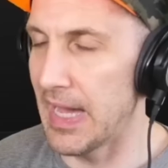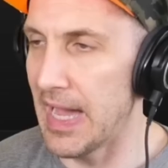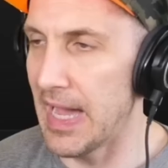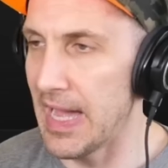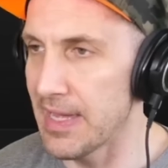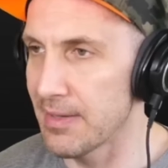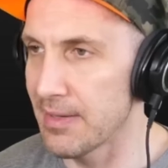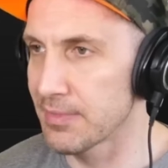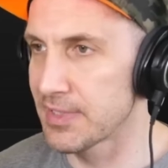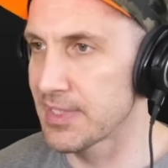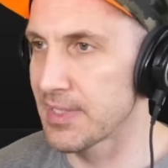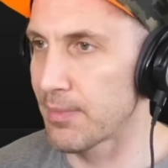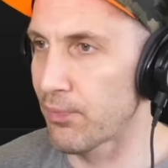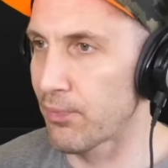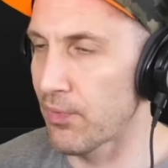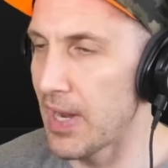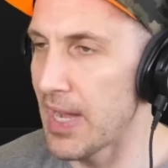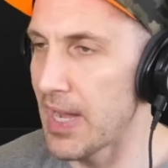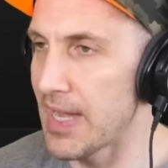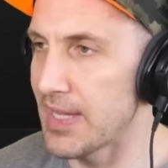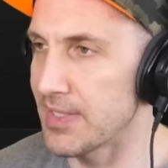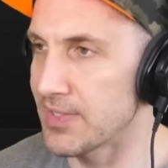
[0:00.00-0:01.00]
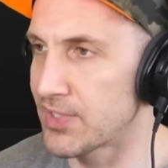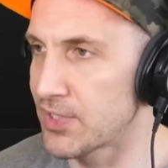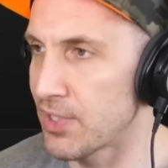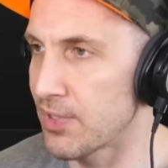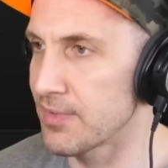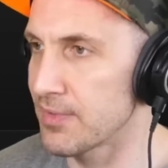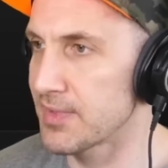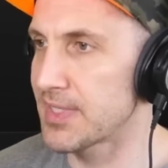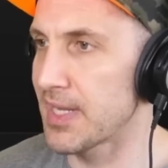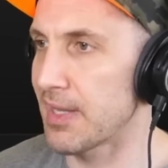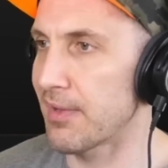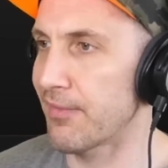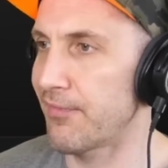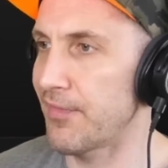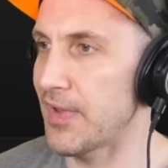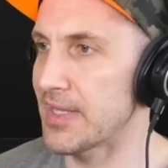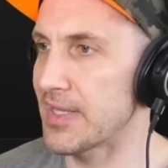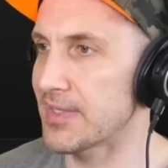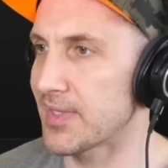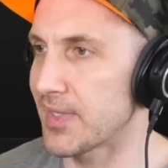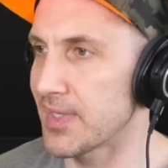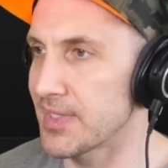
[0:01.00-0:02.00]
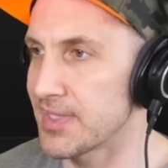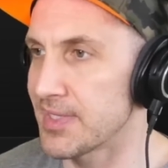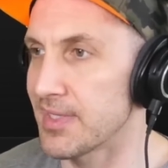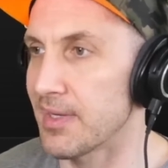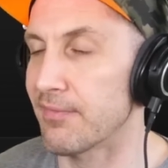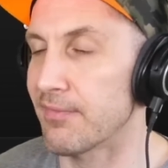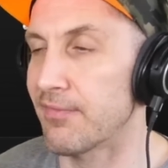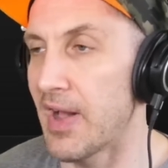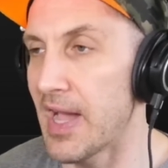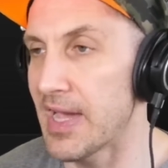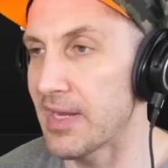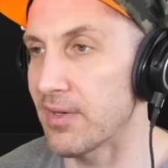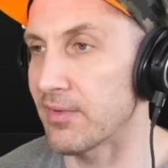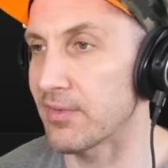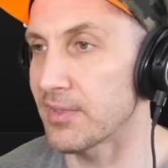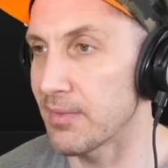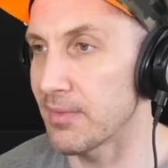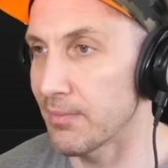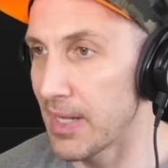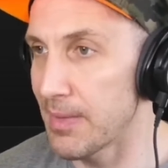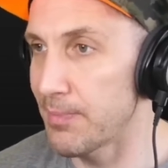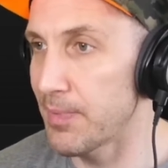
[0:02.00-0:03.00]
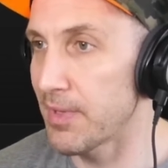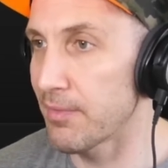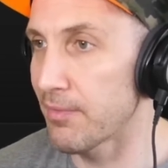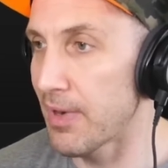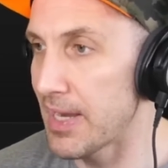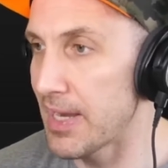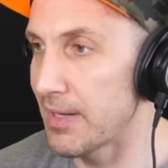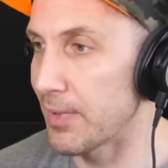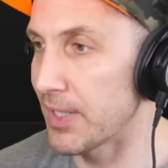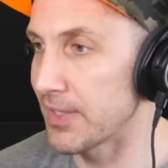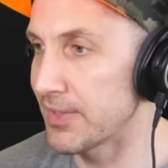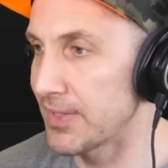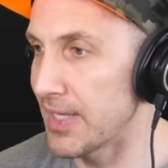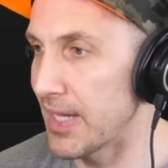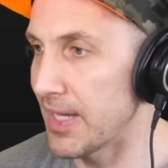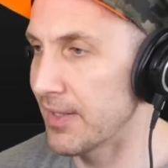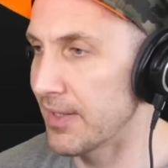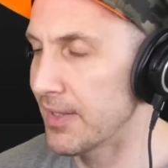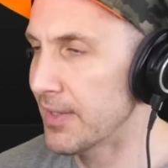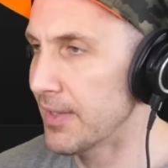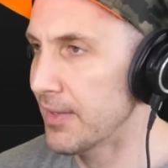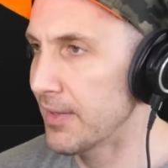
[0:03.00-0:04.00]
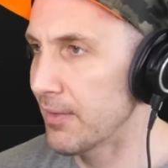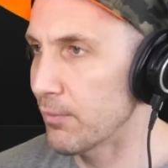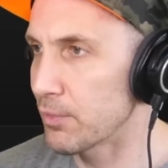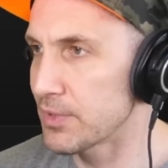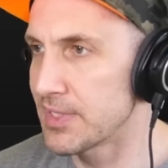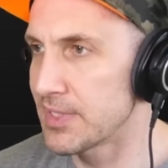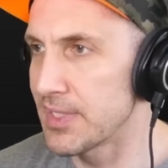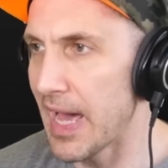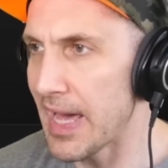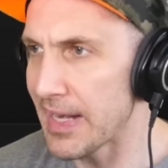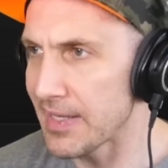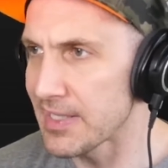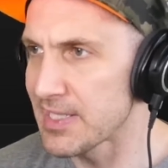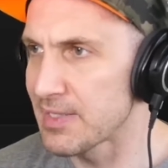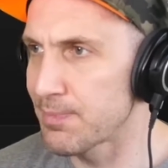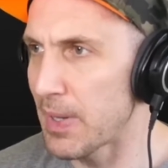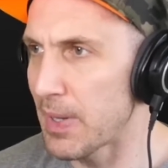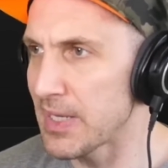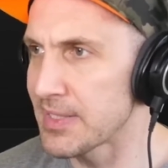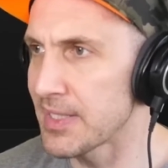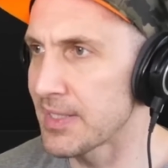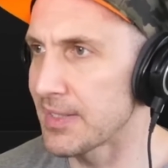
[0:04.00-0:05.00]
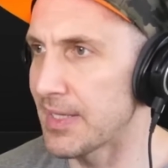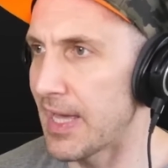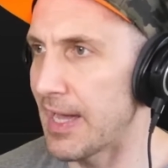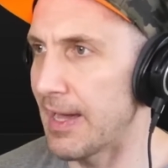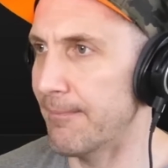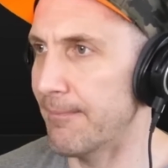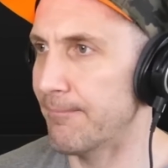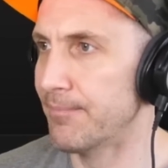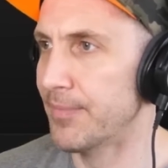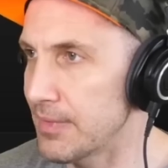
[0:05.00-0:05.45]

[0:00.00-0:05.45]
I am surprised. Turnstile fans listen to vinyl. You might be right about that. Was not expecting that.